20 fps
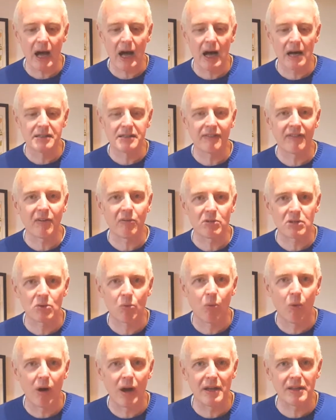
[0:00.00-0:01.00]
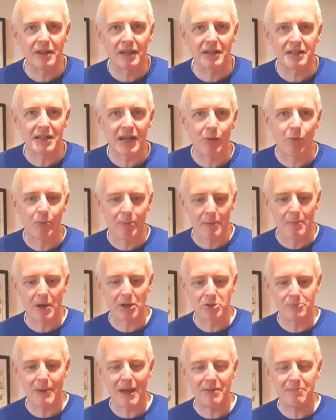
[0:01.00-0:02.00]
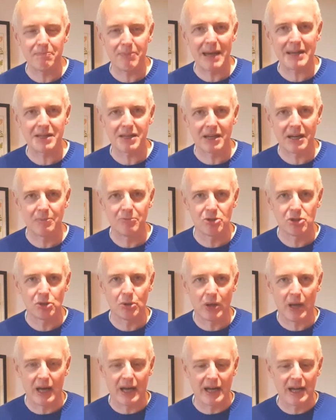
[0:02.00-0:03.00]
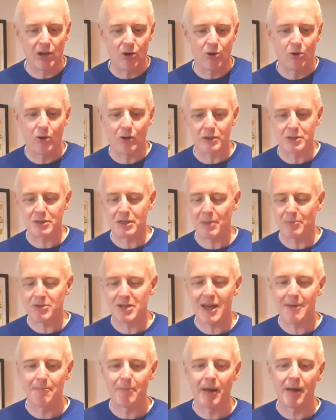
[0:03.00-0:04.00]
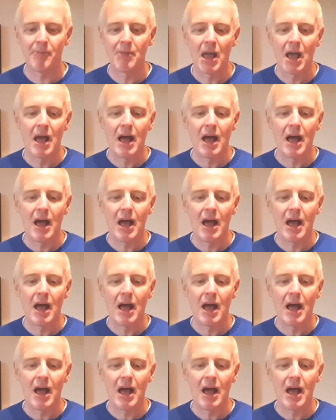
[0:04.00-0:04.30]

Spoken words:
As if it was a wine that would be much better come July, August, September.